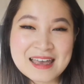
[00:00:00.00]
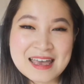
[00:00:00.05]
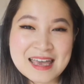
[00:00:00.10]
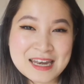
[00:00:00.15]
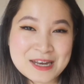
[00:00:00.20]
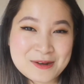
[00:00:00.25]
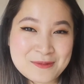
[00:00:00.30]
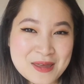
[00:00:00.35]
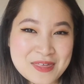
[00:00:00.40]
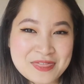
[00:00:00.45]

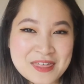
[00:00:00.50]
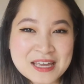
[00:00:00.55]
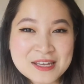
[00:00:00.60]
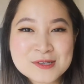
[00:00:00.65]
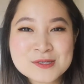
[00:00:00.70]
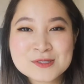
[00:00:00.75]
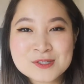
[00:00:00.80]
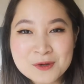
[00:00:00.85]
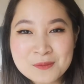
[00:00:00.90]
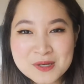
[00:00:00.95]
Anyway, thank you
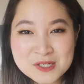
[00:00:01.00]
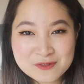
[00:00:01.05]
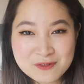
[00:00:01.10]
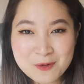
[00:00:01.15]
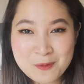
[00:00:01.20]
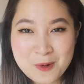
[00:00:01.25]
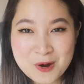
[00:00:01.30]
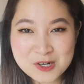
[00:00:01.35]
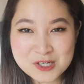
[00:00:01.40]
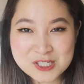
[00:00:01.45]
so much for
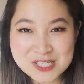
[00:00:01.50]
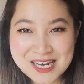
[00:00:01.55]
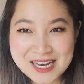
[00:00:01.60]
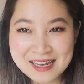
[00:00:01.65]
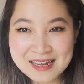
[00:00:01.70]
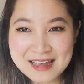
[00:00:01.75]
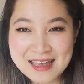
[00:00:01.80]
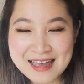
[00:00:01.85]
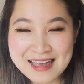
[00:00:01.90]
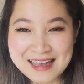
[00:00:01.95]

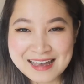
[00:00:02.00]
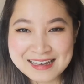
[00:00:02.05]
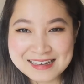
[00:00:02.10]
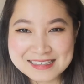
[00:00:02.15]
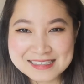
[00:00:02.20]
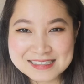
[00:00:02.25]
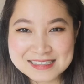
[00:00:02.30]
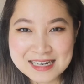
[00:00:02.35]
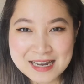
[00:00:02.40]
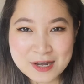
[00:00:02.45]
watching,
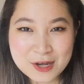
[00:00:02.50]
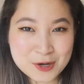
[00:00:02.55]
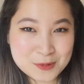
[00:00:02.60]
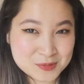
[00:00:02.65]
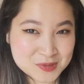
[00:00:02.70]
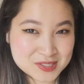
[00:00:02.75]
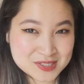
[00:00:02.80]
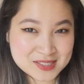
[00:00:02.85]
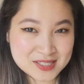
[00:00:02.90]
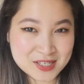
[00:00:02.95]
and I hope
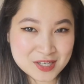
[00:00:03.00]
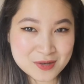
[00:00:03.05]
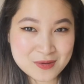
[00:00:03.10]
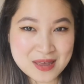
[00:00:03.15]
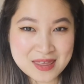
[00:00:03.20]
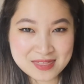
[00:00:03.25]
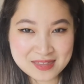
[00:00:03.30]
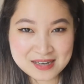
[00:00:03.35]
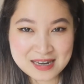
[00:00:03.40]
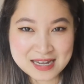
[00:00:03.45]
to see you
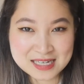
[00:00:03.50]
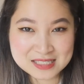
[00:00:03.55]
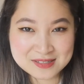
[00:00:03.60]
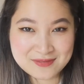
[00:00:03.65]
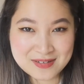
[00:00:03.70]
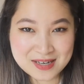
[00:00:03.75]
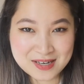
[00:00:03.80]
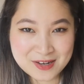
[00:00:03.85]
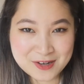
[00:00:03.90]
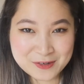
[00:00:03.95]
in the next
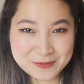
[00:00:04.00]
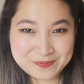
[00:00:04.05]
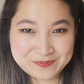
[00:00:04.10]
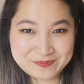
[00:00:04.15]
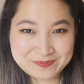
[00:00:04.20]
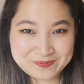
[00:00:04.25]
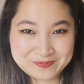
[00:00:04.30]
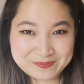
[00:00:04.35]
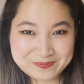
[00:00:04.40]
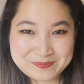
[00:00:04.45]
video.
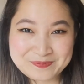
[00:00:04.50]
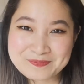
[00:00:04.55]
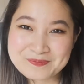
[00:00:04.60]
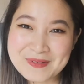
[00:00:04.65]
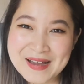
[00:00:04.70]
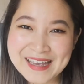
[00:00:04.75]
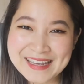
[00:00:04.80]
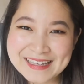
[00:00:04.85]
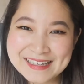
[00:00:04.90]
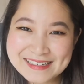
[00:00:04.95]

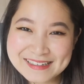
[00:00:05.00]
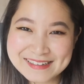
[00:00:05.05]
Bye!